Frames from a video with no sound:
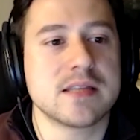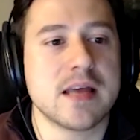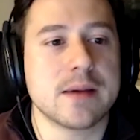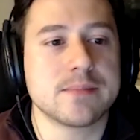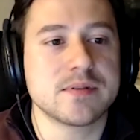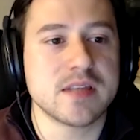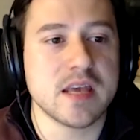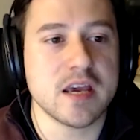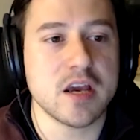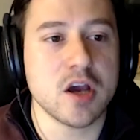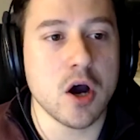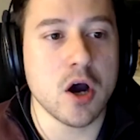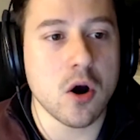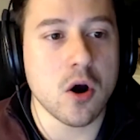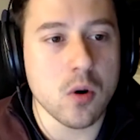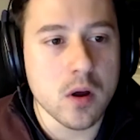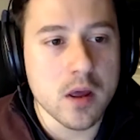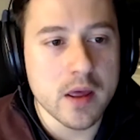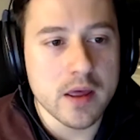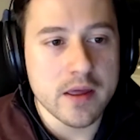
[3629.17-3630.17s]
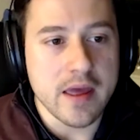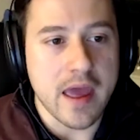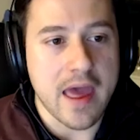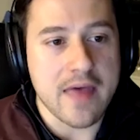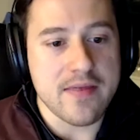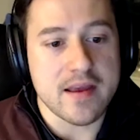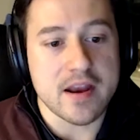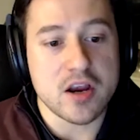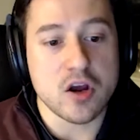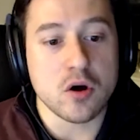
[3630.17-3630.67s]
They go
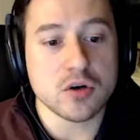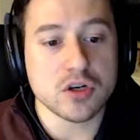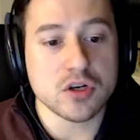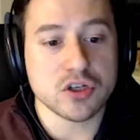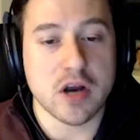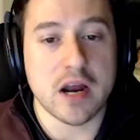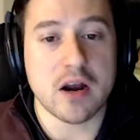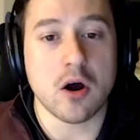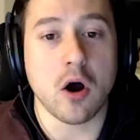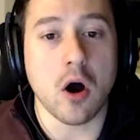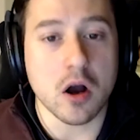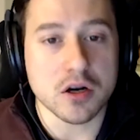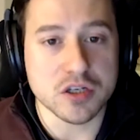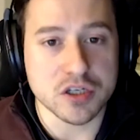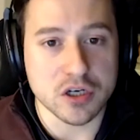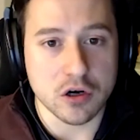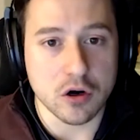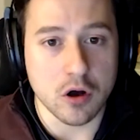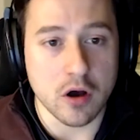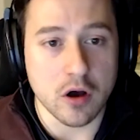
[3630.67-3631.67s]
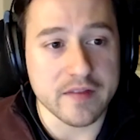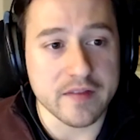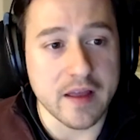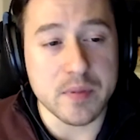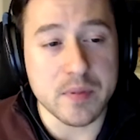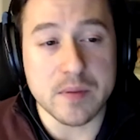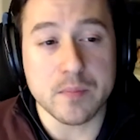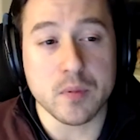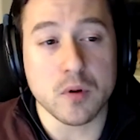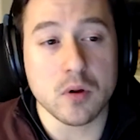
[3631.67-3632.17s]
to try to auction it off. Now
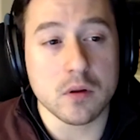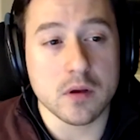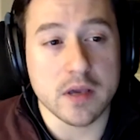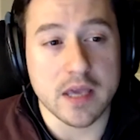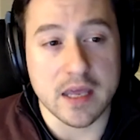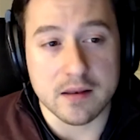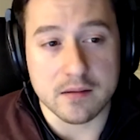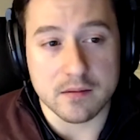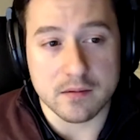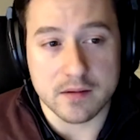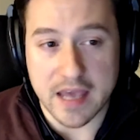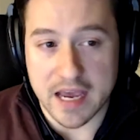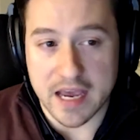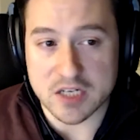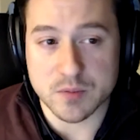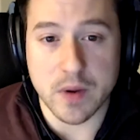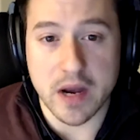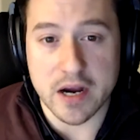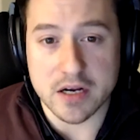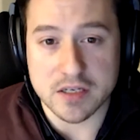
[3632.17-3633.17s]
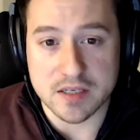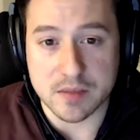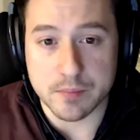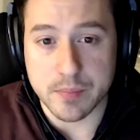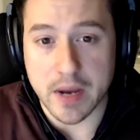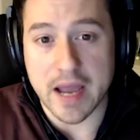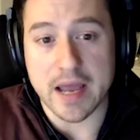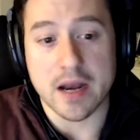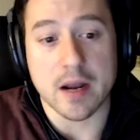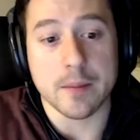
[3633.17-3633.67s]
cash buyers could
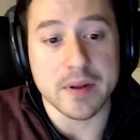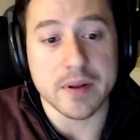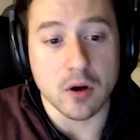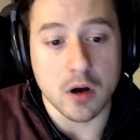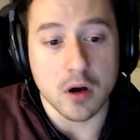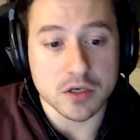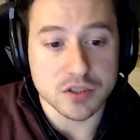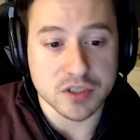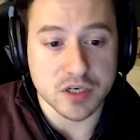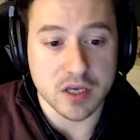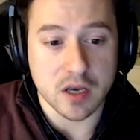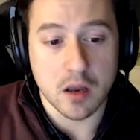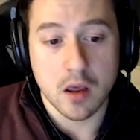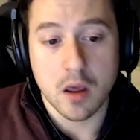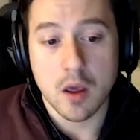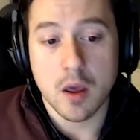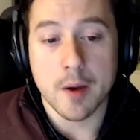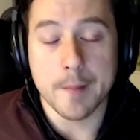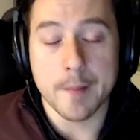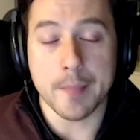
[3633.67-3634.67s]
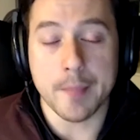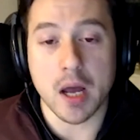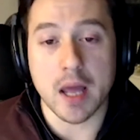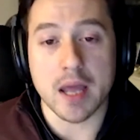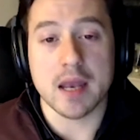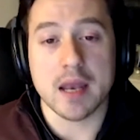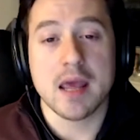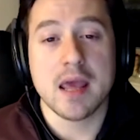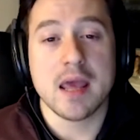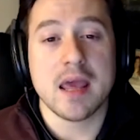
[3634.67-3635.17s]
buy it up at auction,
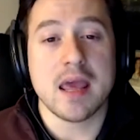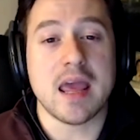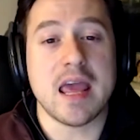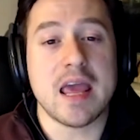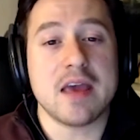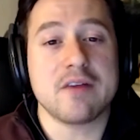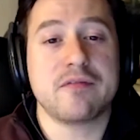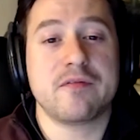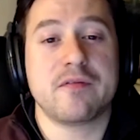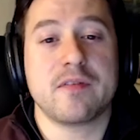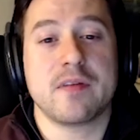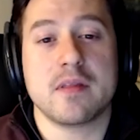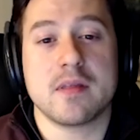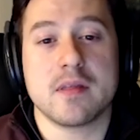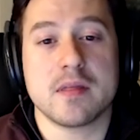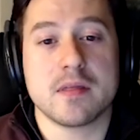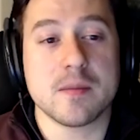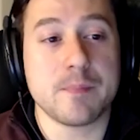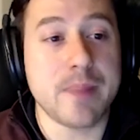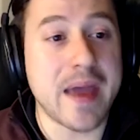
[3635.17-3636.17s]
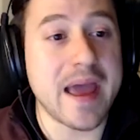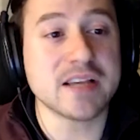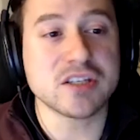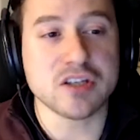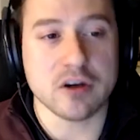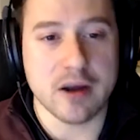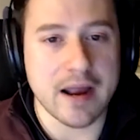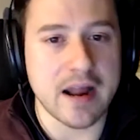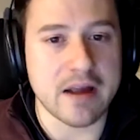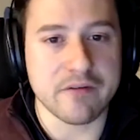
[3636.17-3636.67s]
but if the banks
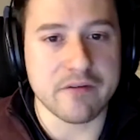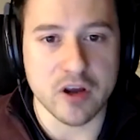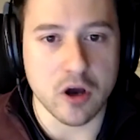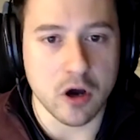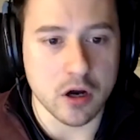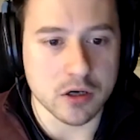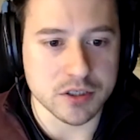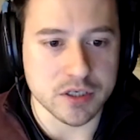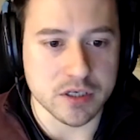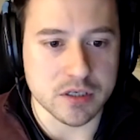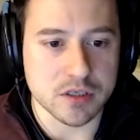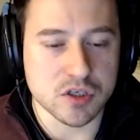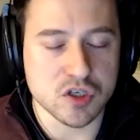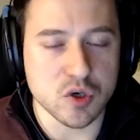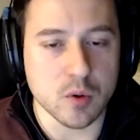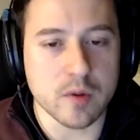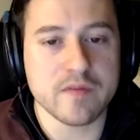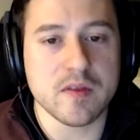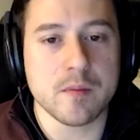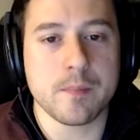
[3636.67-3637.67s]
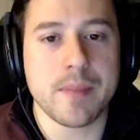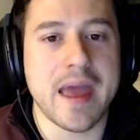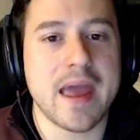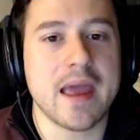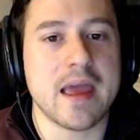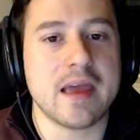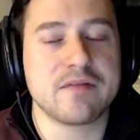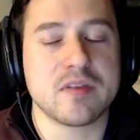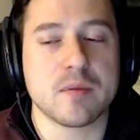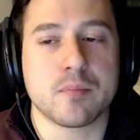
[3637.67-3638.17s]
are at every auction. So if
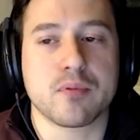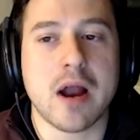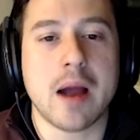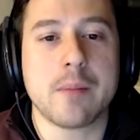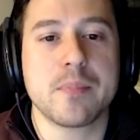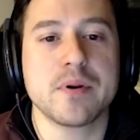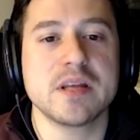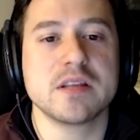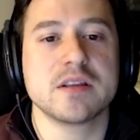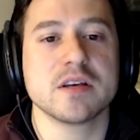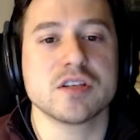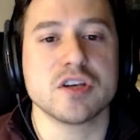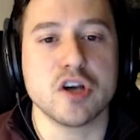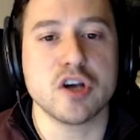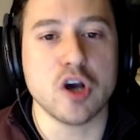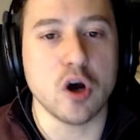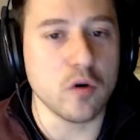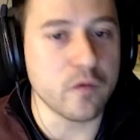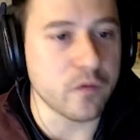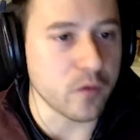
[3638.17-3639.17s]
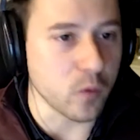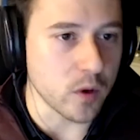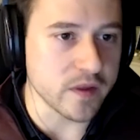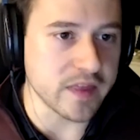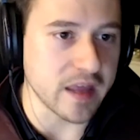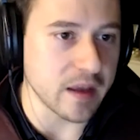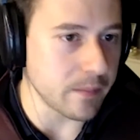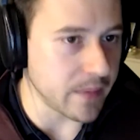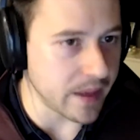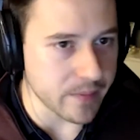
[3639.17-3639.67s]
the property doesn't go for what
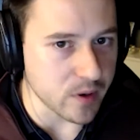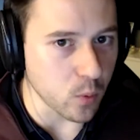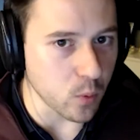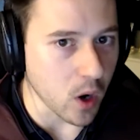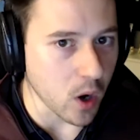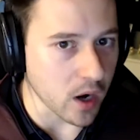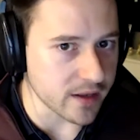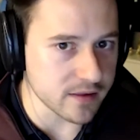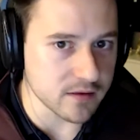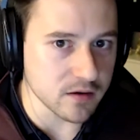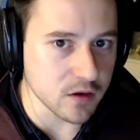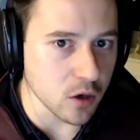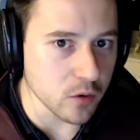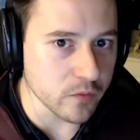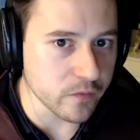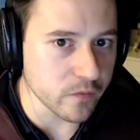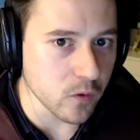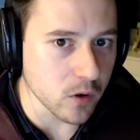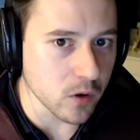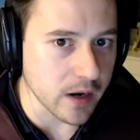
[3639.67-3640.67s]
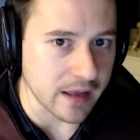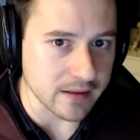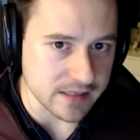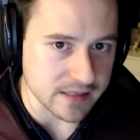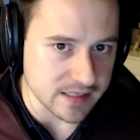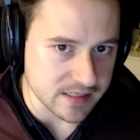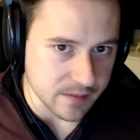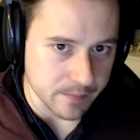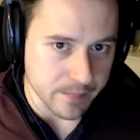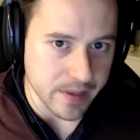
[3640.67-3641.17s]
they maybe want it to go for, at
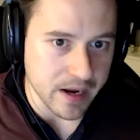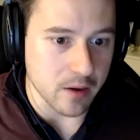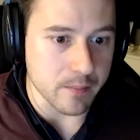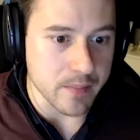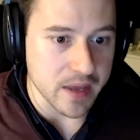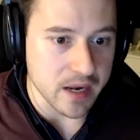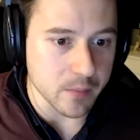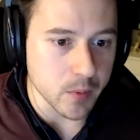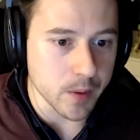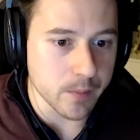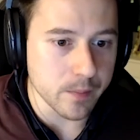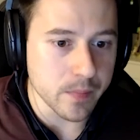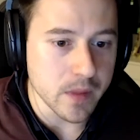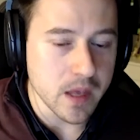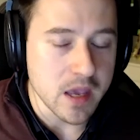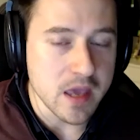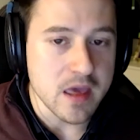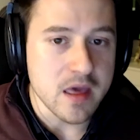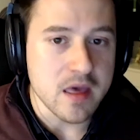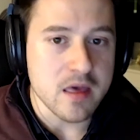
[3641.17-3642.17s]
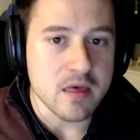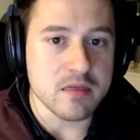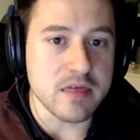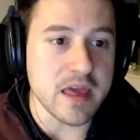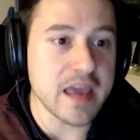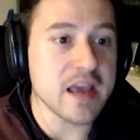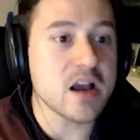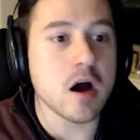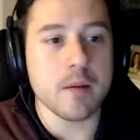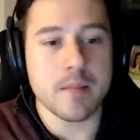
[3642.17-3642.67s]
least a bare minimum,
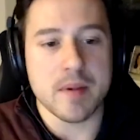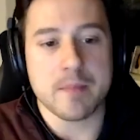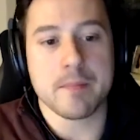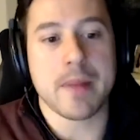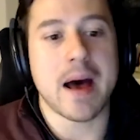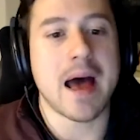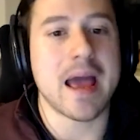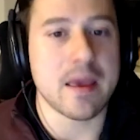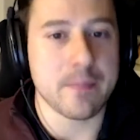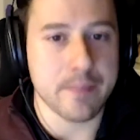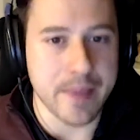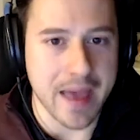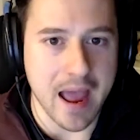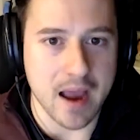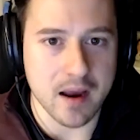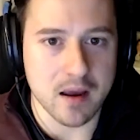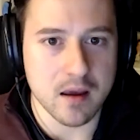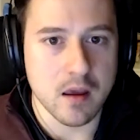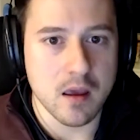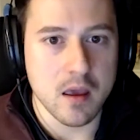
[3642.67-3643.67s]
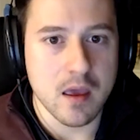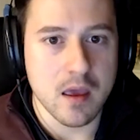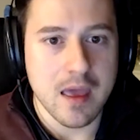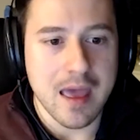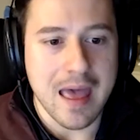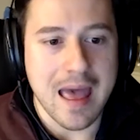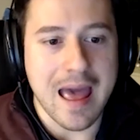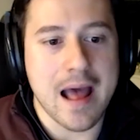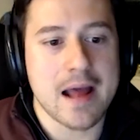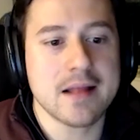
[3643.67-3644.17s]
they come and buy it back.
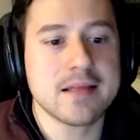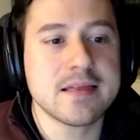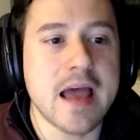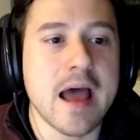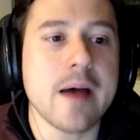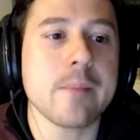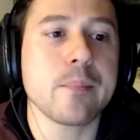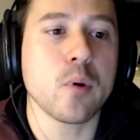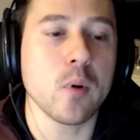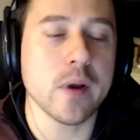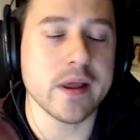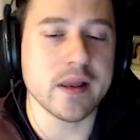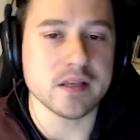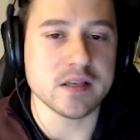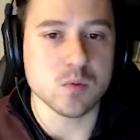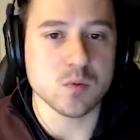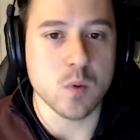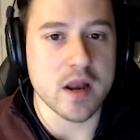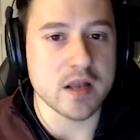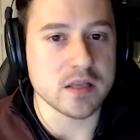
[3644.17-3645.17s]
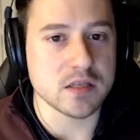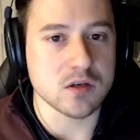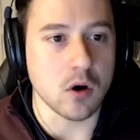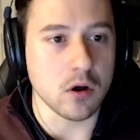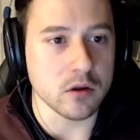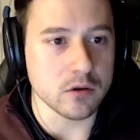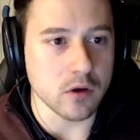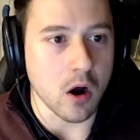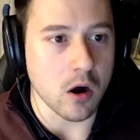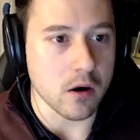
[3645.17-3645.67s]
At that point is when it's
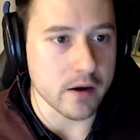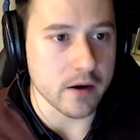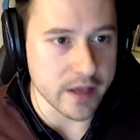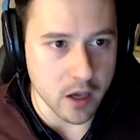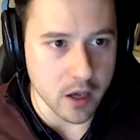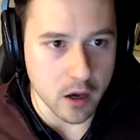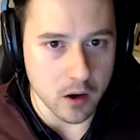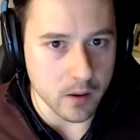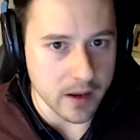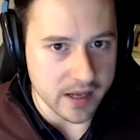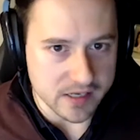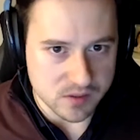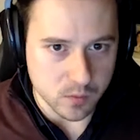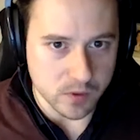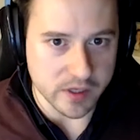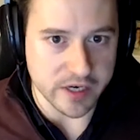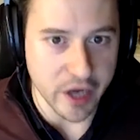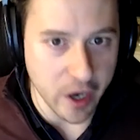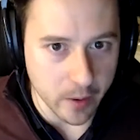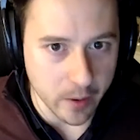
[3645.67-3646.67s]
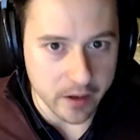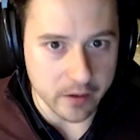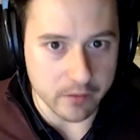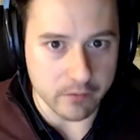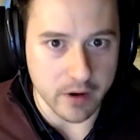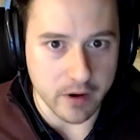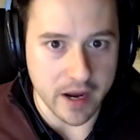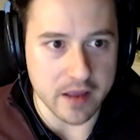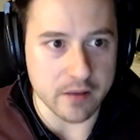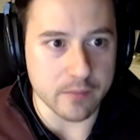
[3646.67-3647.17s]
called REO as we know it,
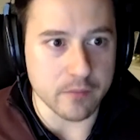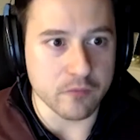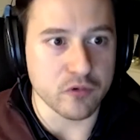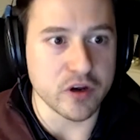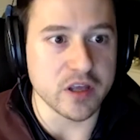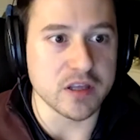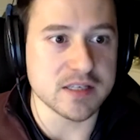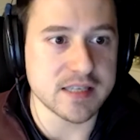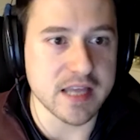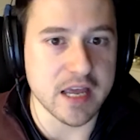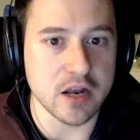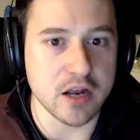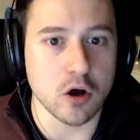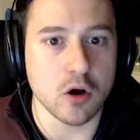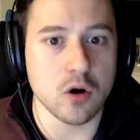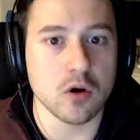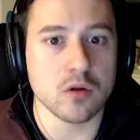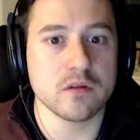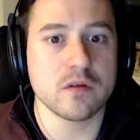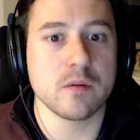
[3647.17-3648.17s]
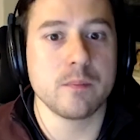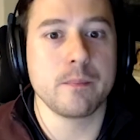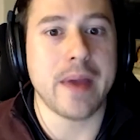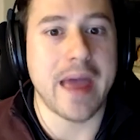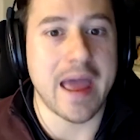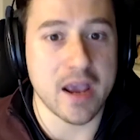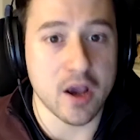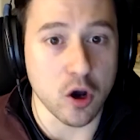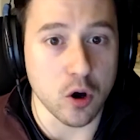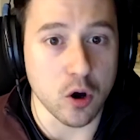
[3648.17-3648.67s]
right? Real estate owned,
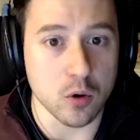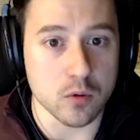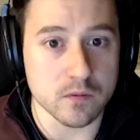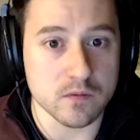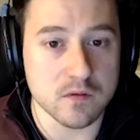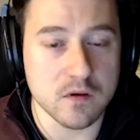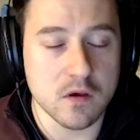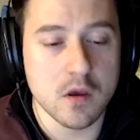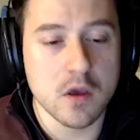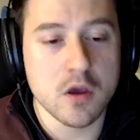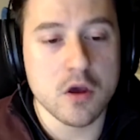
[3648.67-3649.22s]
bank owned.